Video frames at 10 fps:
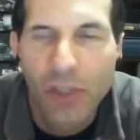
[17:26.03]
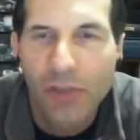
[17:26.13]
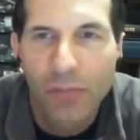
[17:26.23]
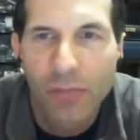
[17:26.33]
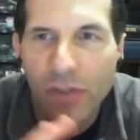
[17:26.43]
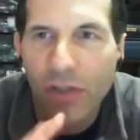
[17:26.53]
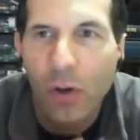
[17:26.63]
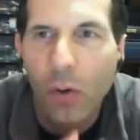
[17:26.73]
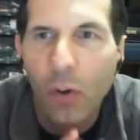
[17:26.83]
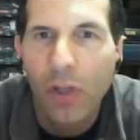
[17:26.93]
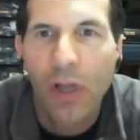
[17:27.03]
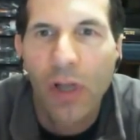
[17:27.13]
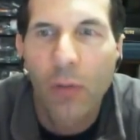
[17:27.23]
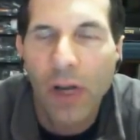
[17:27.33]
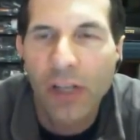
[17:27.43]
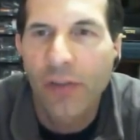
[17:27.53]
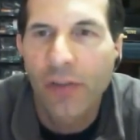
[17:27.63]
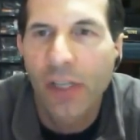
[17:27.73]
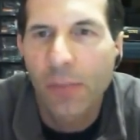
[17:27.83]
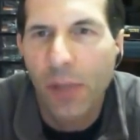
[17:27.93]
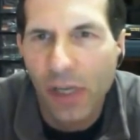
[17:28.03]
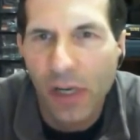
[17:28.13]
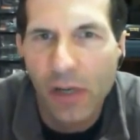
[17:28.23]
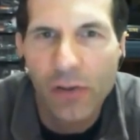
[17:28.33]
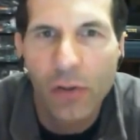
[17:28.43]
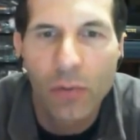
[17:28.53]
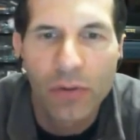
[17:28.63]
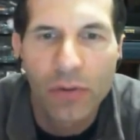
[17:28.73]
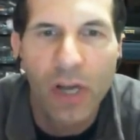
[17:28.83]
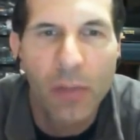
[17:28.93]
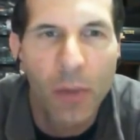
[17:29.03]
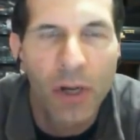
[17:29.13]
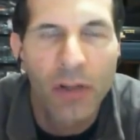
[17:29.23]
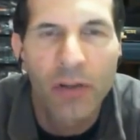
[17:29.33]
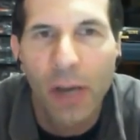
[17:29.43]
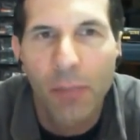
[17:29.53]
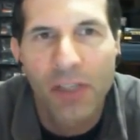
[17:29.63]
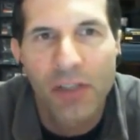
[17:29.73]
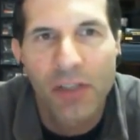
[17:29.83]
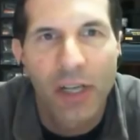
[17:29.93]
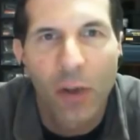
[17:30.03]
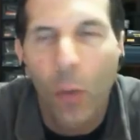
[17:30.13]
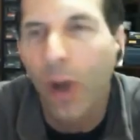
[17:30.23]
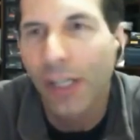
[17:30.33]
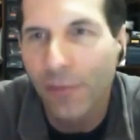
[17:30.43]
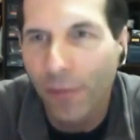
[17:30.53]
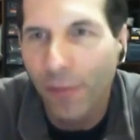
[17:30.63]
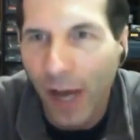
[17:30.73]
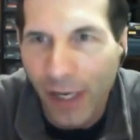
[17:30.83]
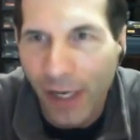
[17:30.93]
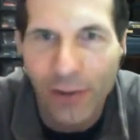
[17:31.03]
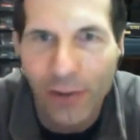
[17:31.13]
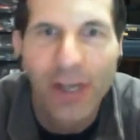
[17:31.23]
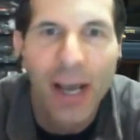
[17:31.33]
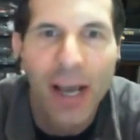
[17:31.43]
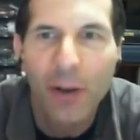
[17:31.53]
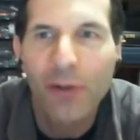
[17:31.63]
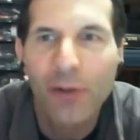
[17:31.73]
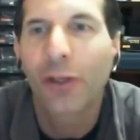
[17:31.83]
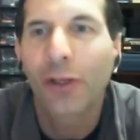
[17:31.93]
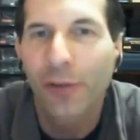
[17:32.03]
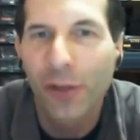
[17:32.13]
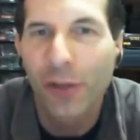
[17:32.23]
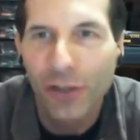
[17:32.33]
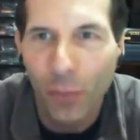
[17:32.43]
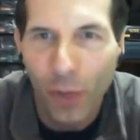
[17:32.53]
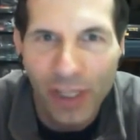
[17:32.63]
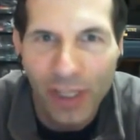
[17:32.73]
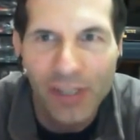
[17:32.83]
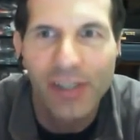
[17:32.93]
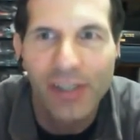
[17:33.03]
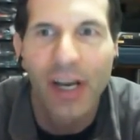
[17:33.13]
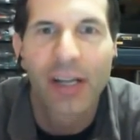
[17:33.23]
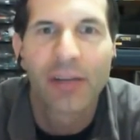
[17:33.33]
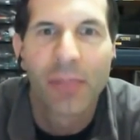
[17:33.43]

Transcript: Just a whole range of things. Plus, I also talk about other topics like what is fire, how does nuclear fusion work in the sun,